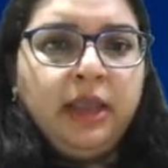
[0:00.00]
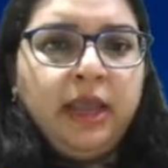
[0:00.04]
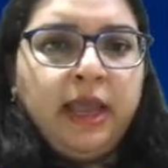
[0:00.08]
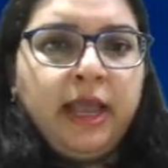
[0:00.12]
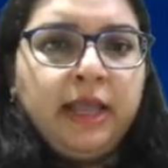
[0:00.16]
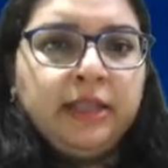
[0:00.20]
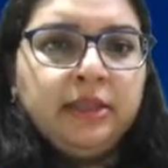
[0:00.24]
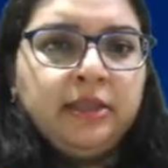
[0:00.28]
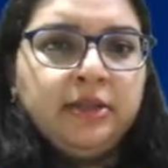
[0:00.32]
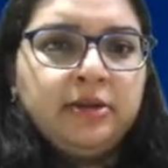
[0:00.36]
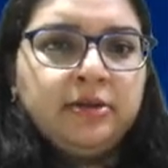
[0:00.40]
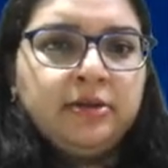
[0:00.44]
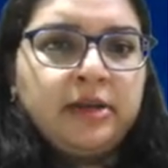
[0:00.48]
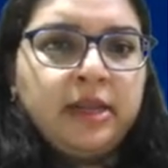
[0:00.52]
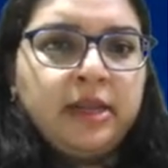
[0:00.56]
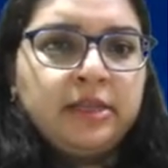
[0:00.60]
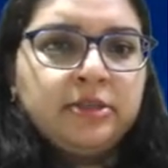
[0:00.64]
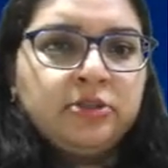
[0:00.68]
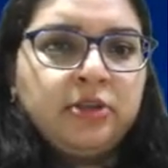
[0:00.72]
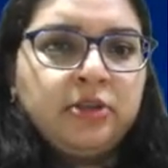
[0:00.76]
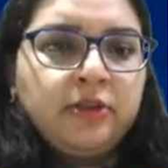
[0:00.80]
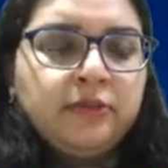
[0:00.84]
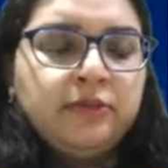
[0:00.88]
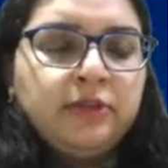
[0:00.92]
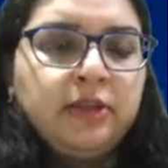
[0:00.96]
and the
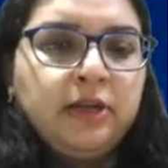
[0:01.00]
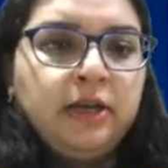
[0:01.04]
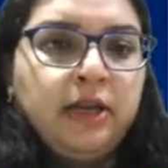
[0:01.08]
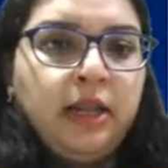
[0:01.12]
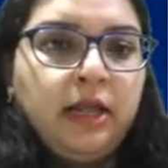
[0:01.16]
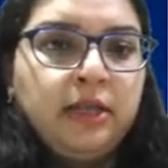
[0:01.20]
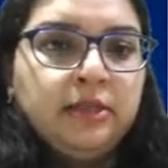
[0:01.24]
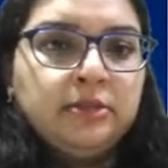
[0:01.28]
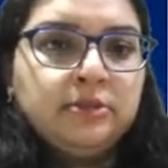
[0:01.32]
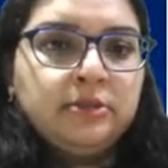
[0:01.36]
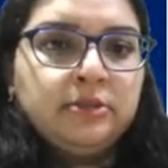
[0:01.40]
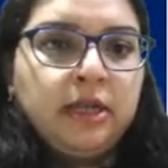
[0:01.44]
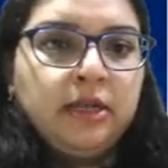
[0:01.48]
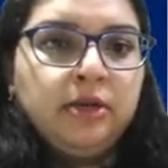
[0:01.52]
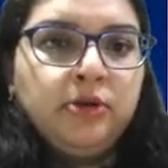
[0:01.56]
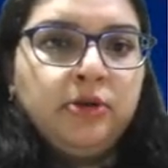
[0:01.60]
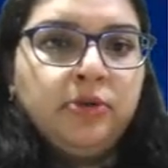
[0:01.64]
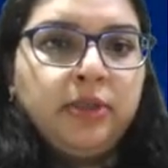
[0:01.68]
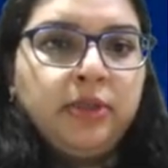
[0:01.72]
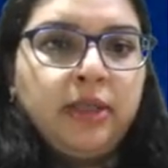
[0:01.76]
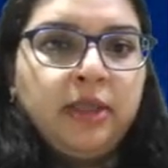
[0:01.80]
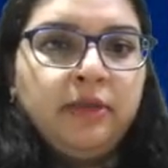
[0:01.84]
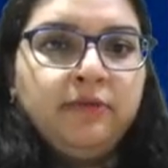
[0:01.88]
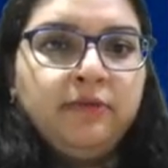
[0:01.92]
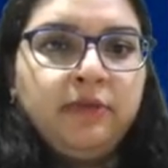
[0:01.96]
rest of the lungs are
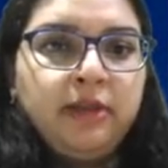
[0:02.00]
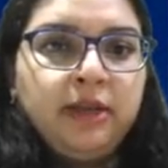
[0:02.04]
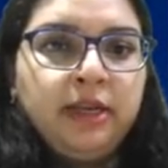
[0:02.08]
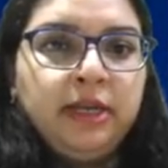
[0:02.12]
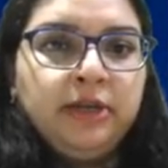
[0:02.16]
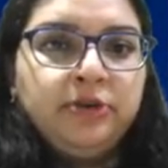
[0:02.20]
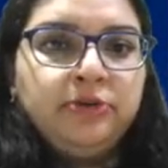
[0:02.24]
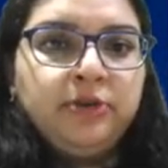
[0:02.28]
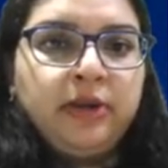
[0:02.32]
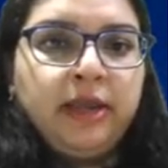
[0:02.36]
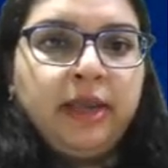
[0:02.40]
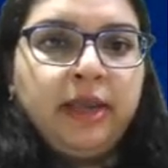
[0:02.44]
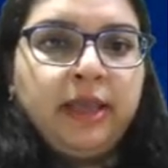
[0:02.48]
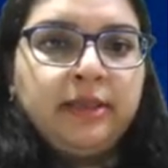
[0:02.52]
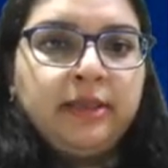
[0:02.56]
looking very dry,